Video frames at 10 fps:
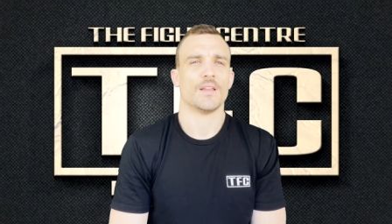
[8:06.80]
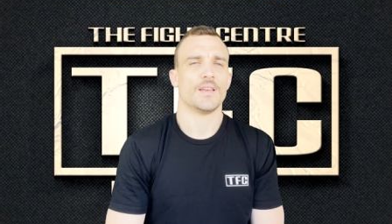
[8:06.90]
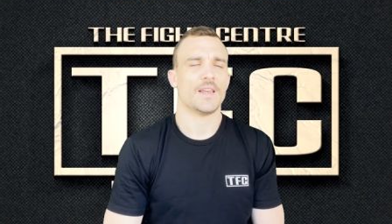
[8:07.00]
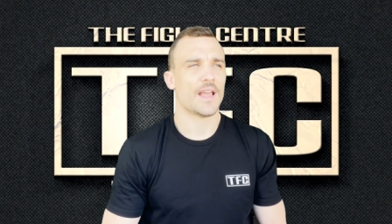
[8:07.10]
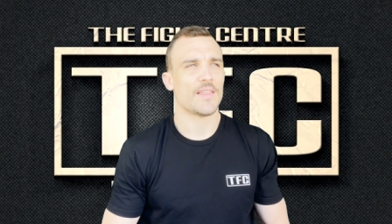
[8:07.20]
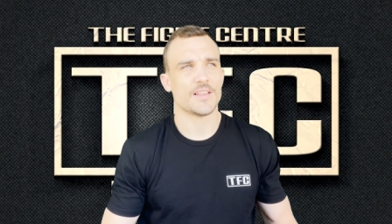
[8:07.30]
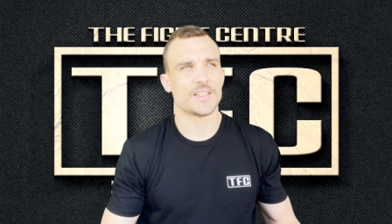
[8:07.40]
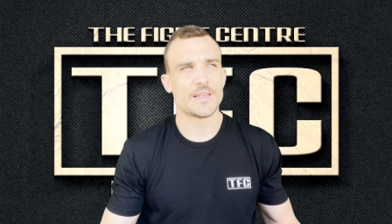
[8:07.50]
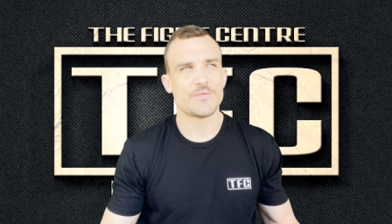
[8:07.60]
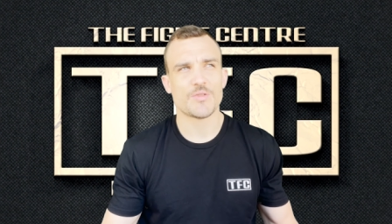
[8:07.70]
Now, there
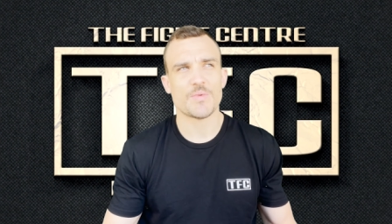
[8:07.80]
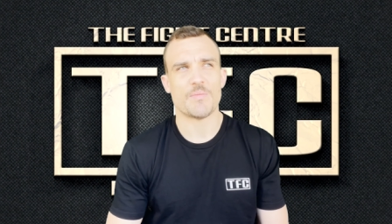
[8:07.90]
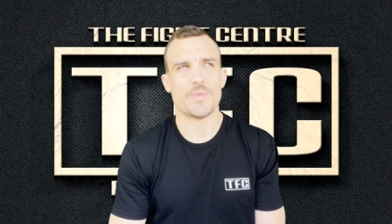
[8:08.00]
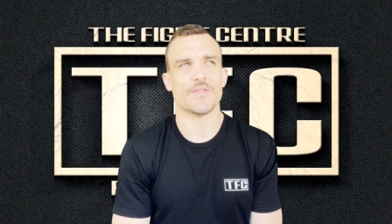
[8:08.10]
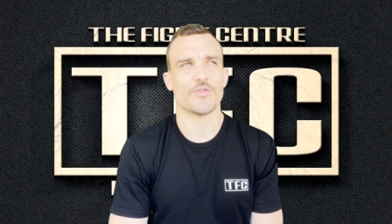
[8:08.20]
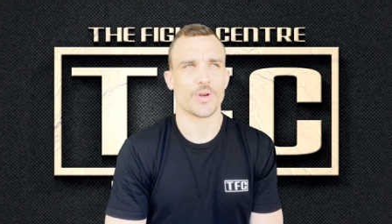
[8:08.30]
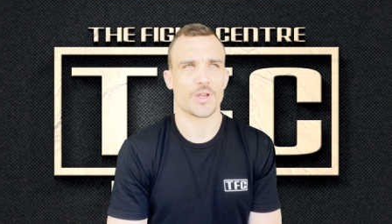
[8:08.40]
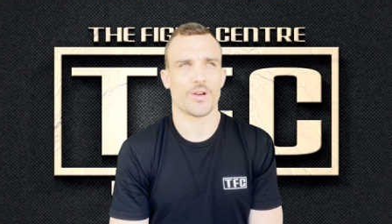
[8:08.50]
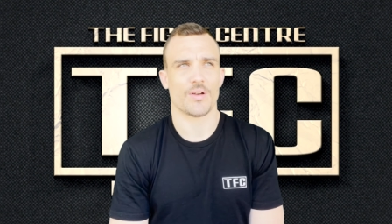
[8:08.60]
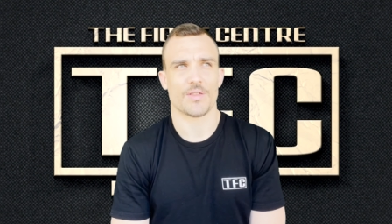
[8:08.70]
seems to be a bit of a
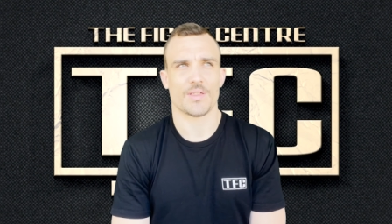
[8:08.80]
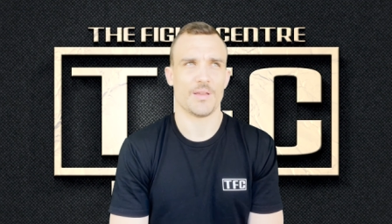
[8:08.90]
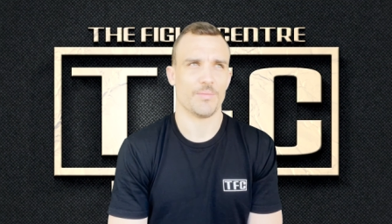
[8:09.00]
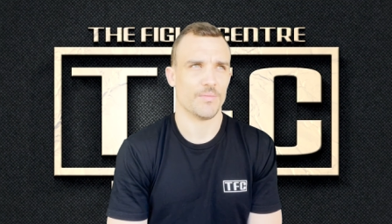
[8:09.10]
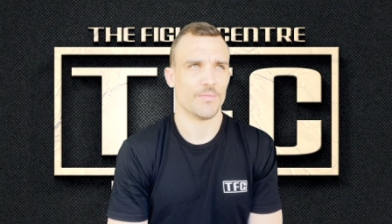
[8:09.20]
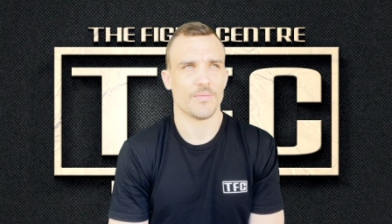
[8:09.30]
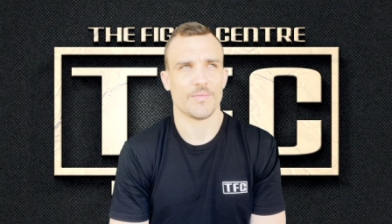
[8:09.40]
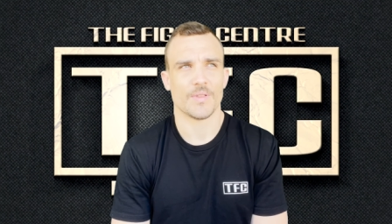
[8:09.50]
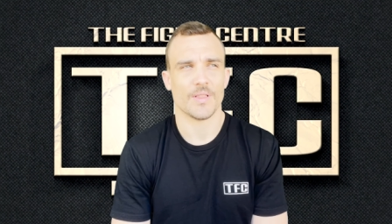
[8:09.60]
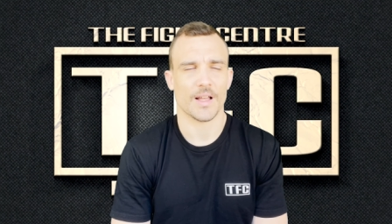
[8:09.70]
recurring theme.
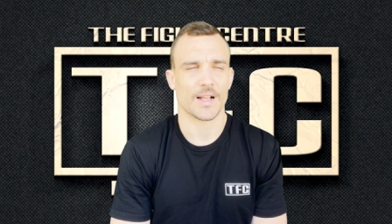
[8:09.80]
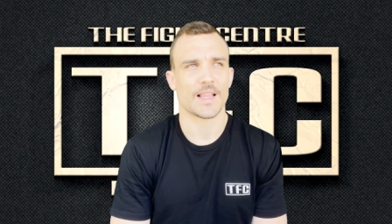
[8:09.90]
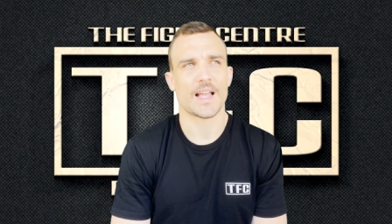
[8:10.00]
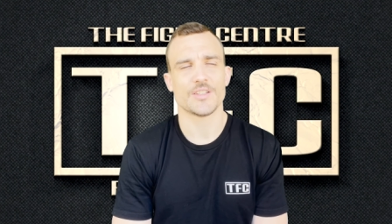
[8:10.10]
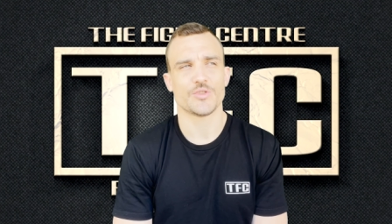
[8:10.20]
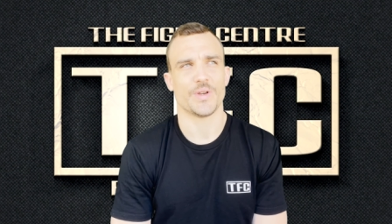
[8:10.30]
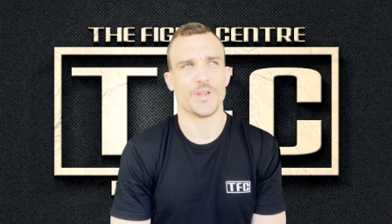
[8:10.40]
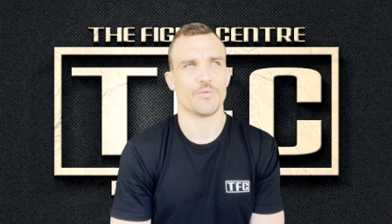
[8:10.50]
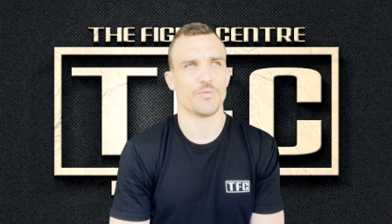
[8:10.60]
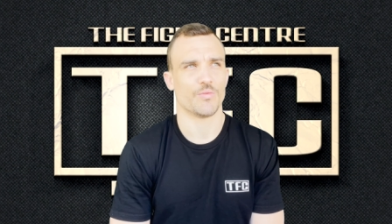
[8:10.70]
Like last
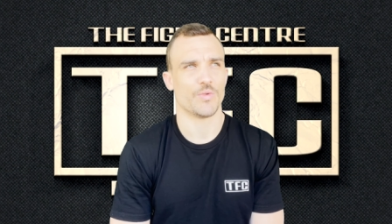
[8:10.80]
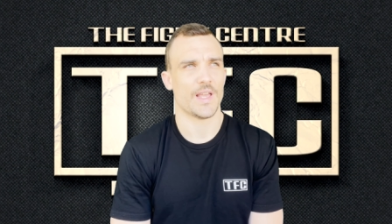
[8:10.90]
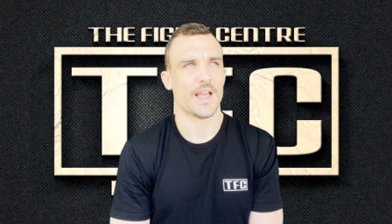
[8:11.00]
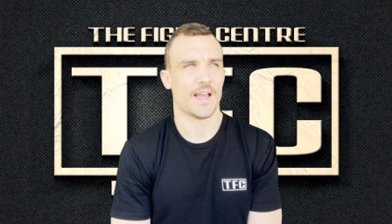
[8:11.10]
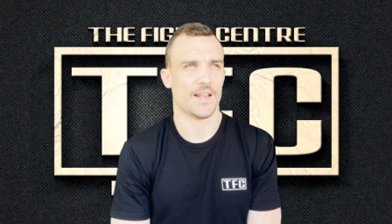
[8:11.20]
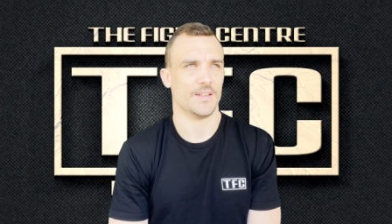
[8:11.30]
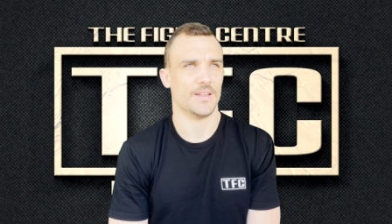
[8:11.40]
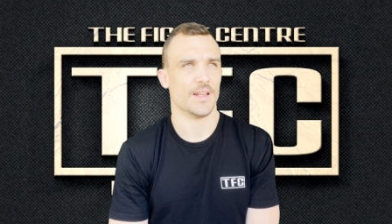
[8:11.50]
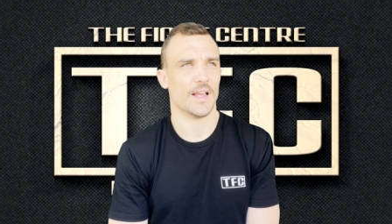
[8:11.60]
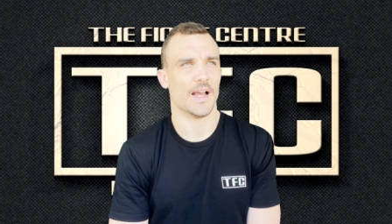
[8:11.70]
week, we
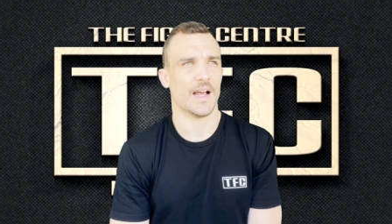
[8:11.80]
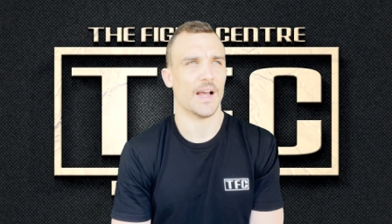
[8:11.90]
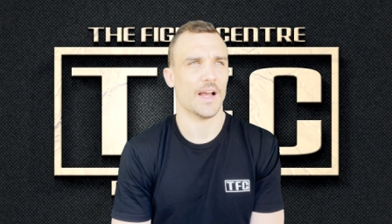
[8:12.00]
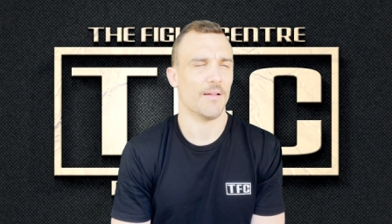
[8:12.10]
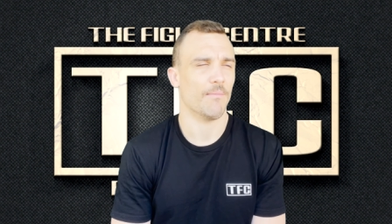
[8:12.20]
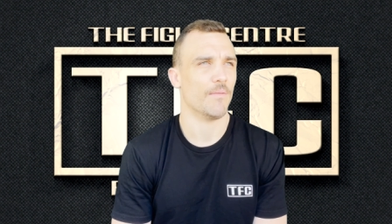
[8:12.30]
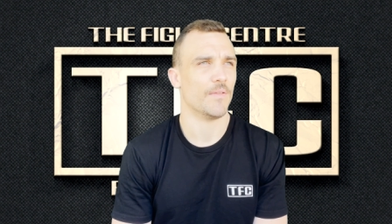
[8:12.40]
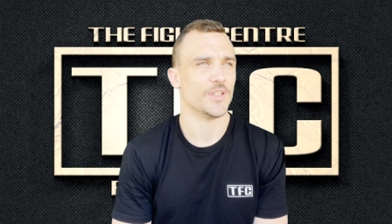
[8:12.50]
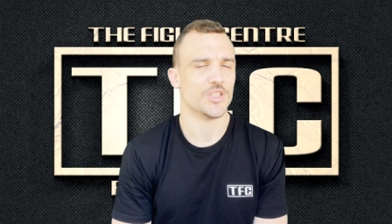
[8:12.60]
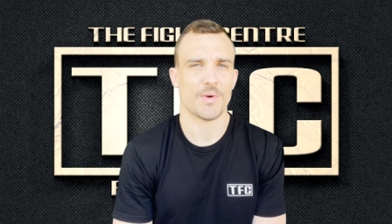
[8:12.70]
had
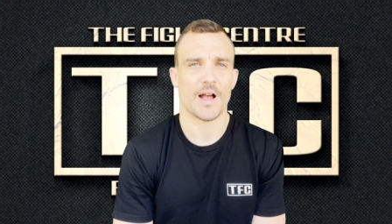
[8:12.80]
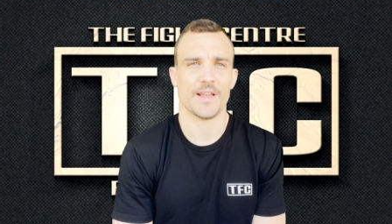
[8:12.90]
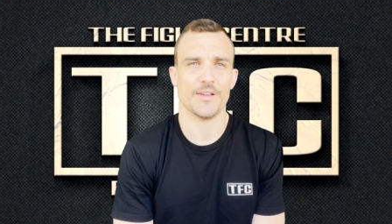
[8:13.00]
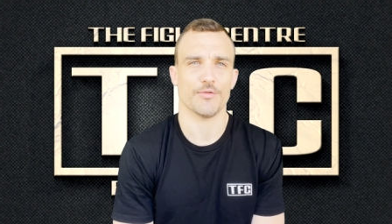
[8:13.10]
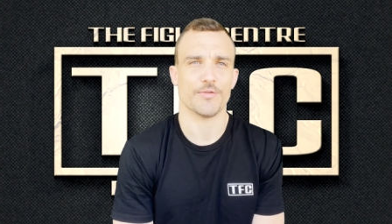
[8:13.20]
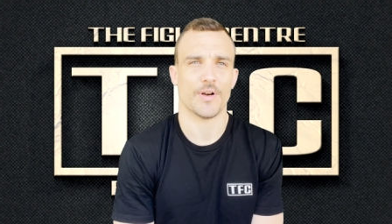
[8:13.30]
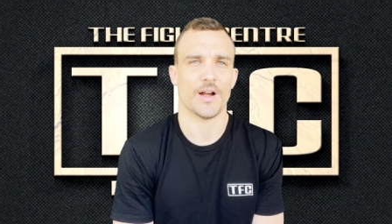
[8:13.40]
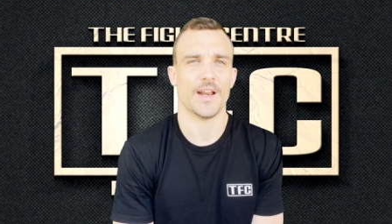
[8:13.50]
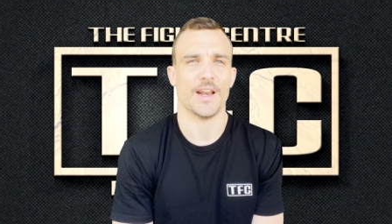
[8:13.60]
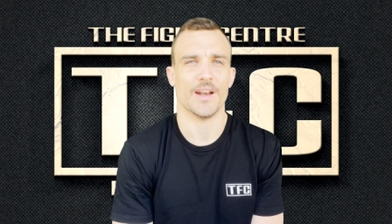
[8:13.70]
Jamar Hill
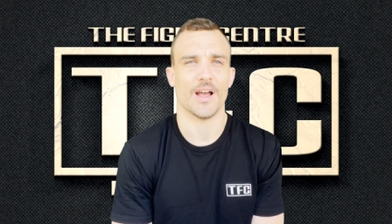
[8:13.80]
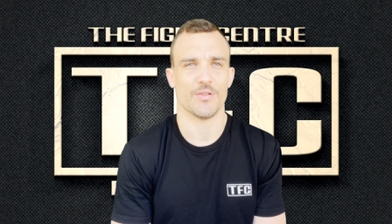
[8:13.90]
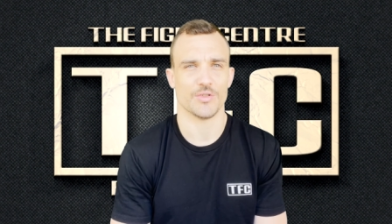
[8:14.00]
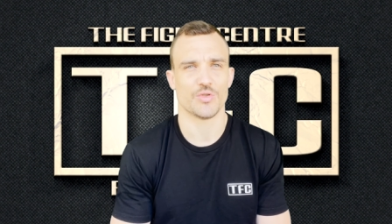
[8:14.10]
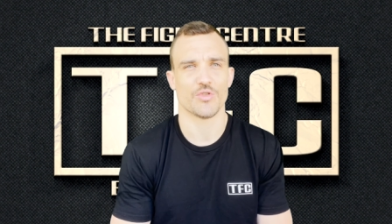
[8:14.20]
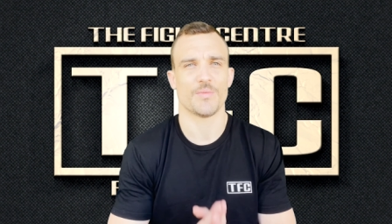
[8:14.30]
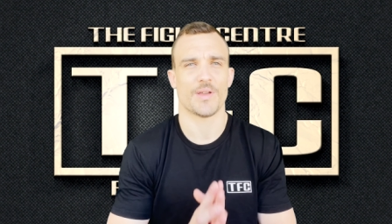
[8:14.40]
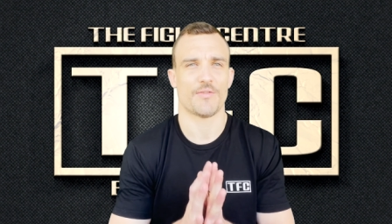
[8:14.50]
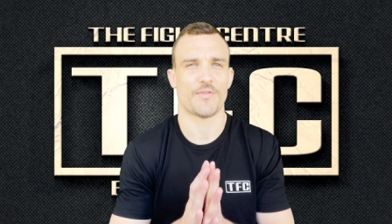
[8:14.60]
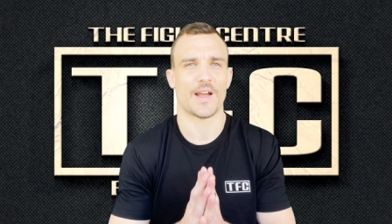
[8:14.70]
fight, and I was talking about
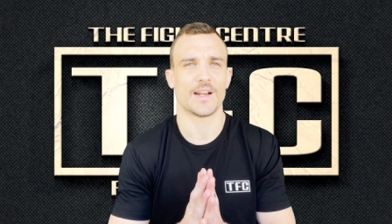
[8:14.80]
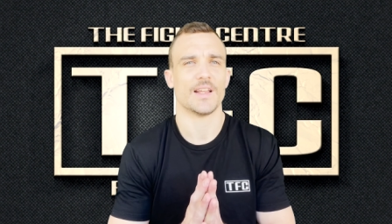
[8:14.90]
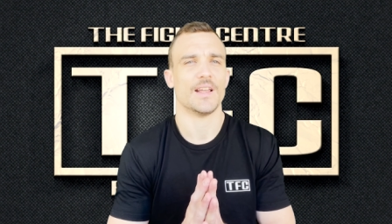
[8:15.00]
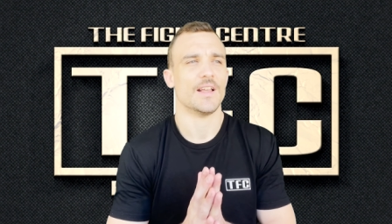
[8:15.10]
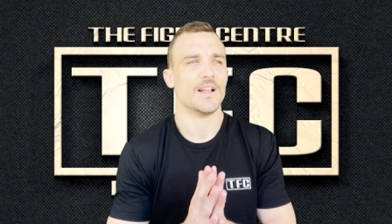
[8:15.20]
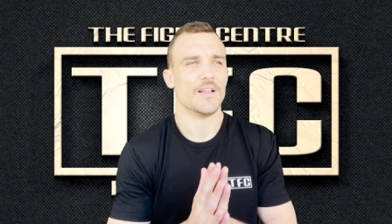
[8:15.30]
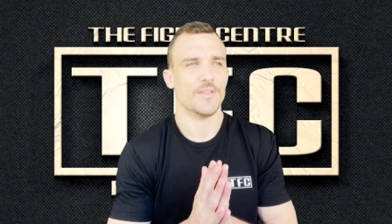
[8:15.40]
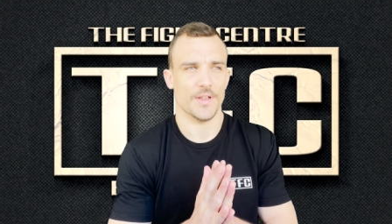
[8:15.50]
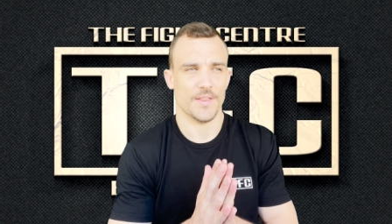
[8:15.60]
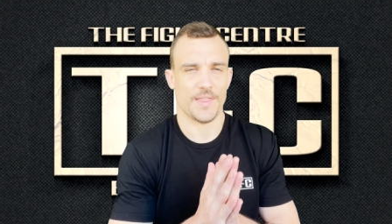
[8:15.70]
the fact
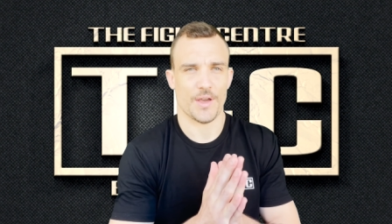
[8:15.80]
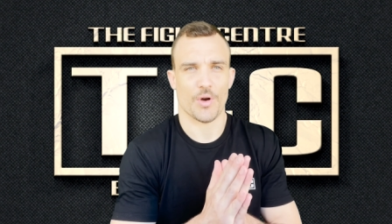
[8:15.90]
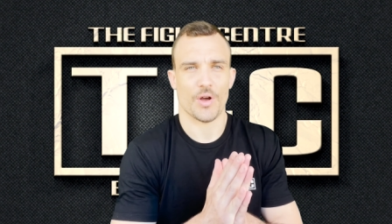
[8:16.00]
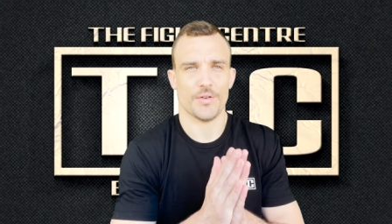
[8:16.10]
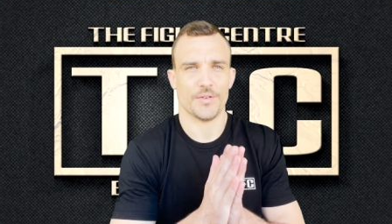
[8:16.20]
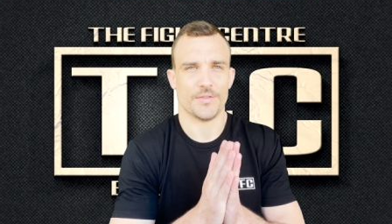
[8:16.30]
that there were